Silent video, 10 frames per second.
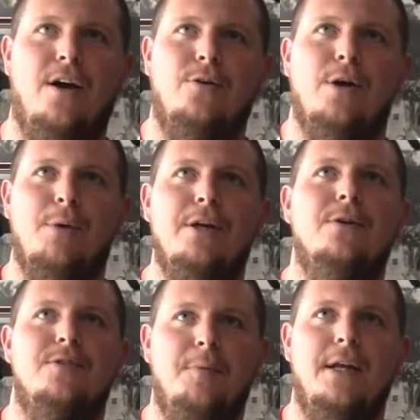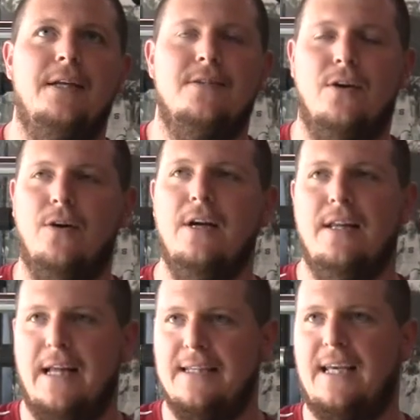great way to explain it. So
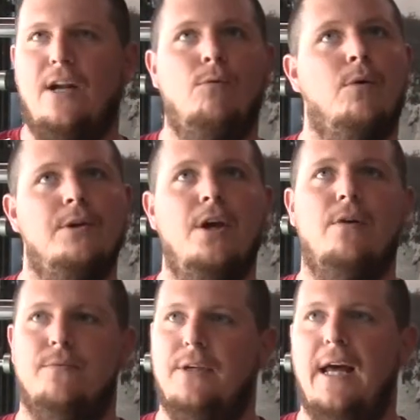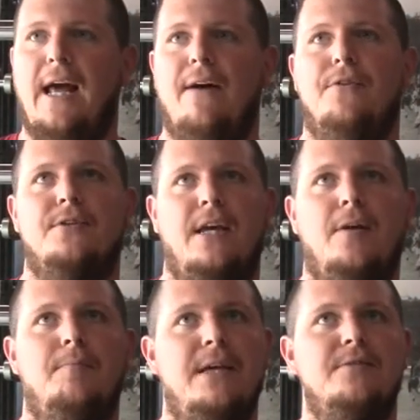that's kind of where we go. You got to have those kind
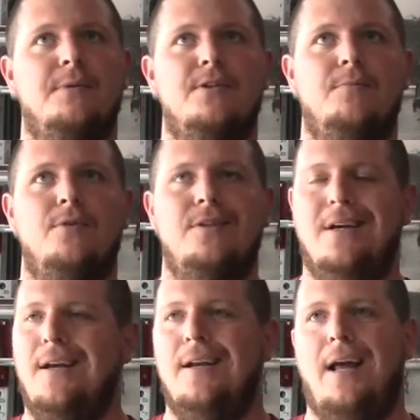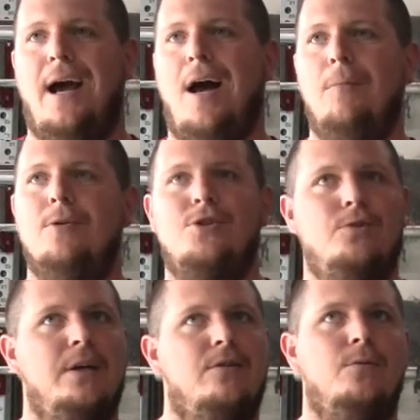of base principles. Now, how much
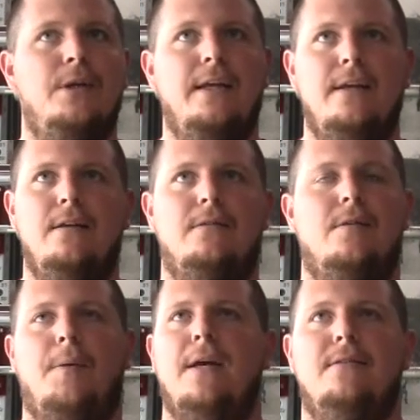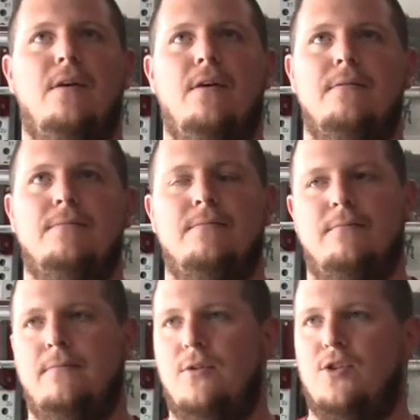strength do we need depends on
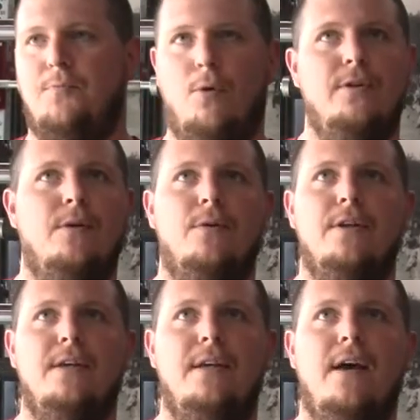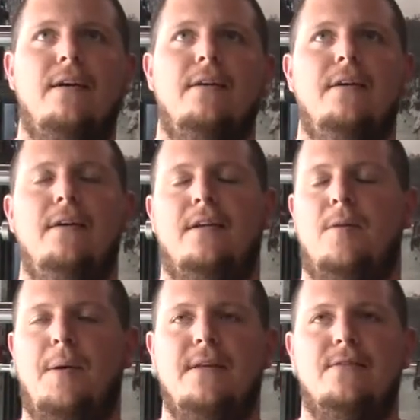the sport that we're looking at,
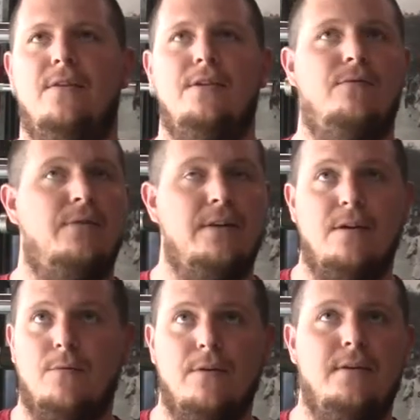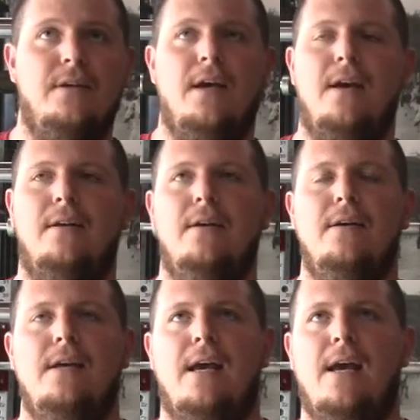depends on the event that we're looking at,
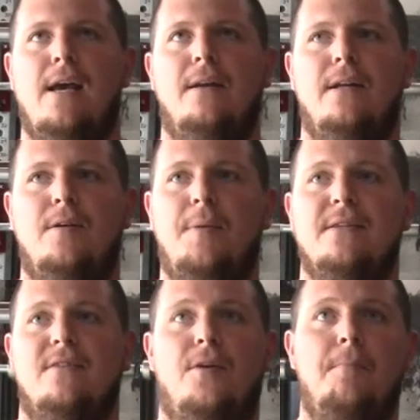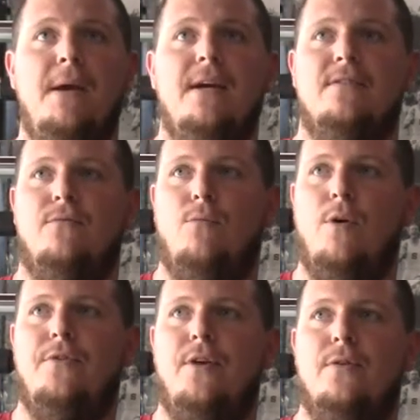and it depends on the demands of
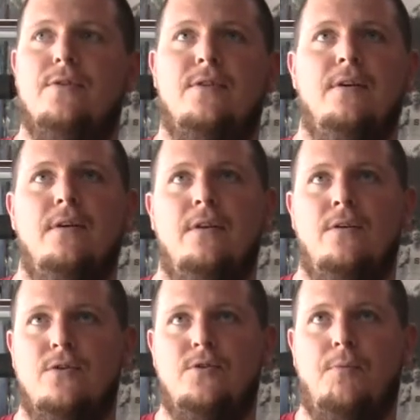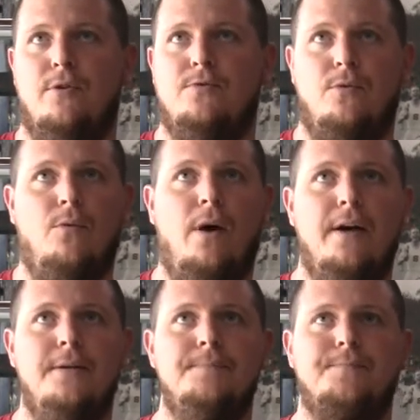what those sports
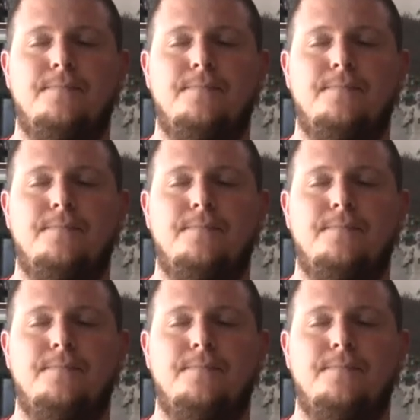require.